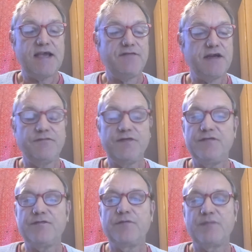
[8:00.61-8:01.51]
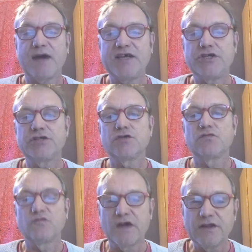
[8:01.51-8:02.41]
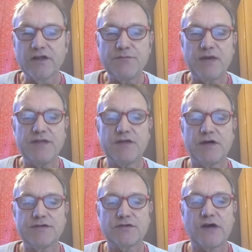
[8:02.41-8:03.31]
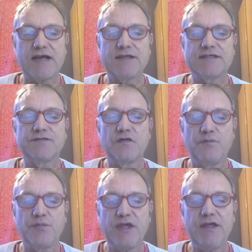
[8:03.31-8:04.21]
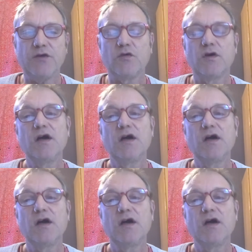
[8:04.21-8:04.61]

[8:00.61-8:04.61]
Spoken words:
enough information to really meet those grounds of appeal,